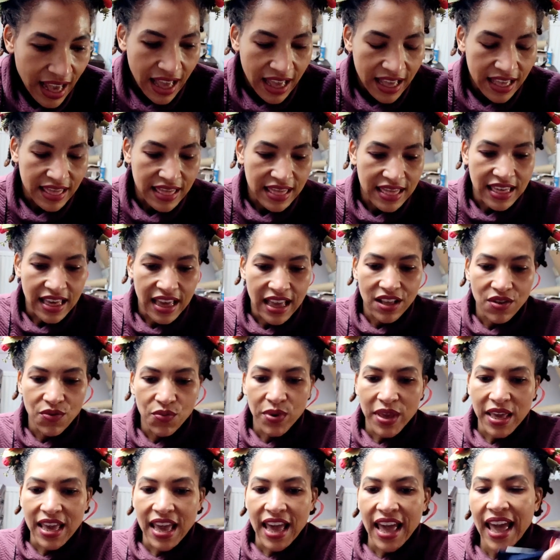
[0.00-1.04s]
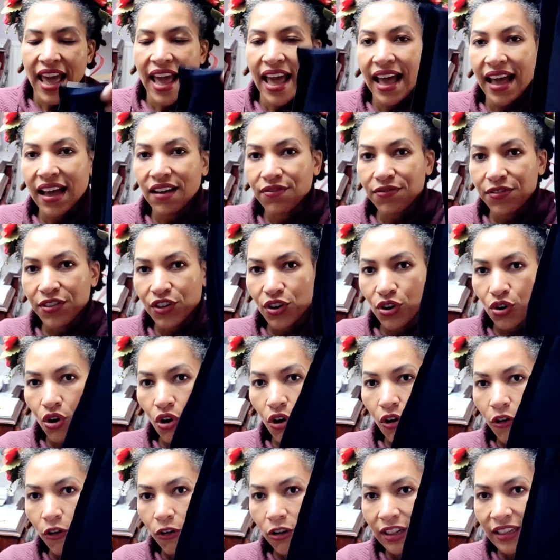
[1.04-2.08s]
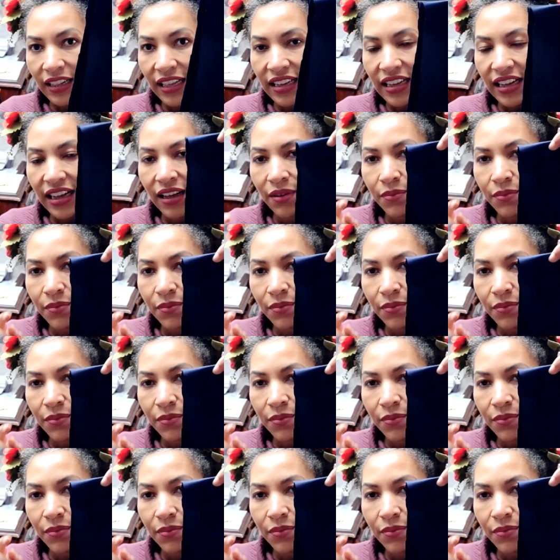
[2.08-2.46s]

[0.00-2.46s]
And then we have the collar.